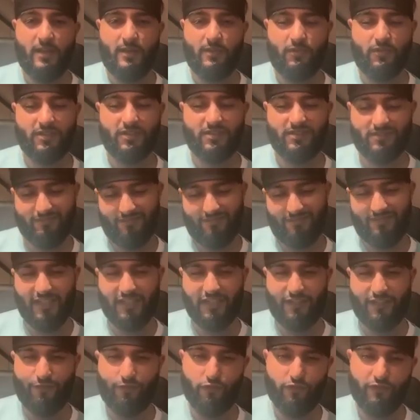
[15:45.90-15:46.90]
because
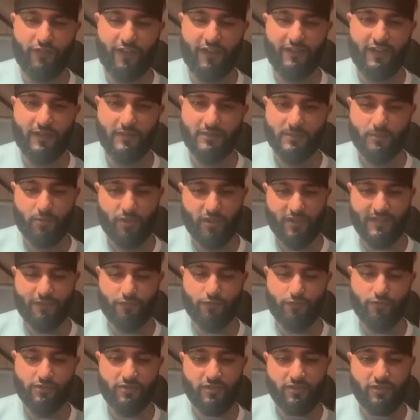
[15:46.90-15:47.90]
next 4 or 5 games pretty
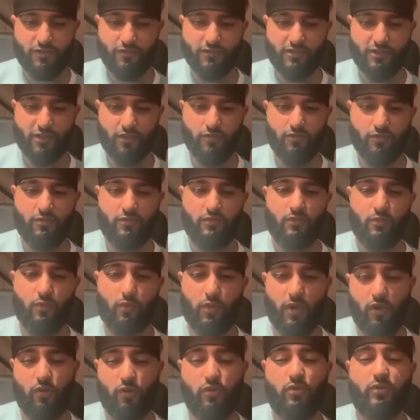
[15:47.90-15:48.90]
difficult to do so,
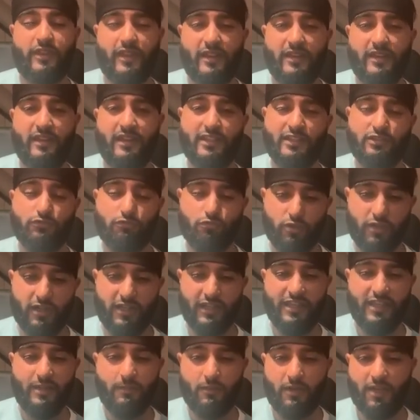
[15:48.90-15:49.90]
well, then he's really
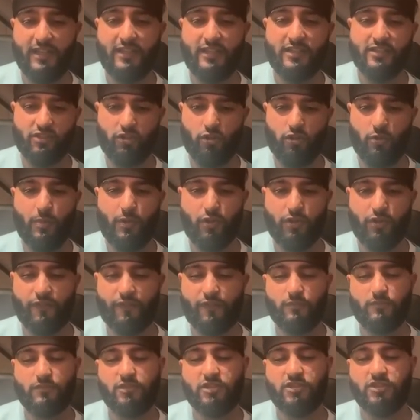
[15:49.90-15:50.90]
in the money, and so are both of
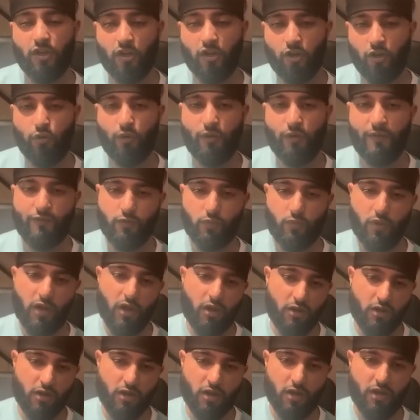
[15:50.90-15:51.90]
them. So if you're
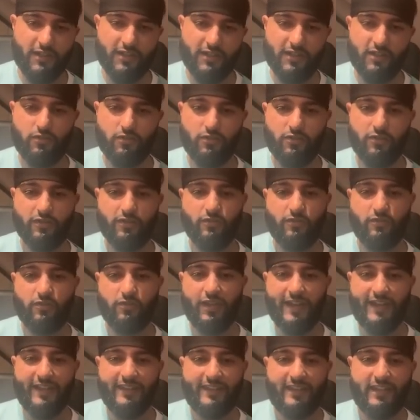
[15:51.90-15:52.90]
wildcarding or you're
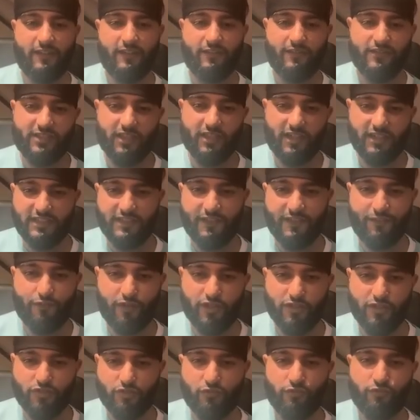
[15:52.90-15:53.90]
slightly
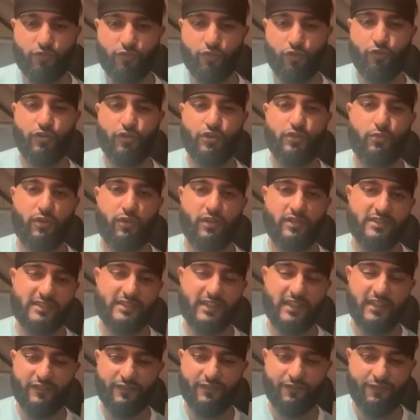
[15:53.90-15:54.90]
differential route, you want to
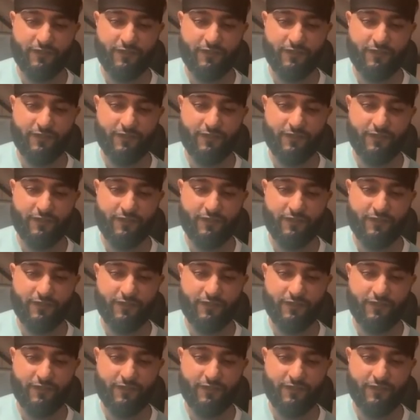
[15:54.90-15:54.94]
set and